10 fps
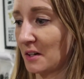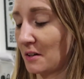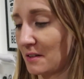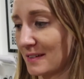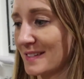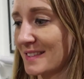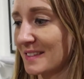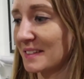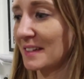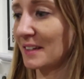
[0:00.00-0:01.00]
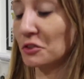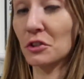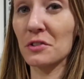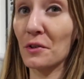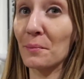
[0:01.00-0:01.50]
honestly, it
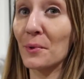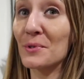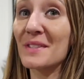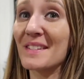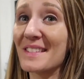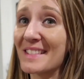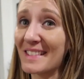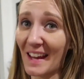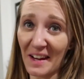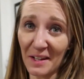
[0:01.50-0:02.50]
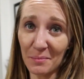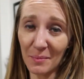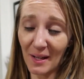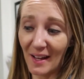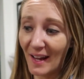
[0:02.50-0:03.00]
looks almost the same,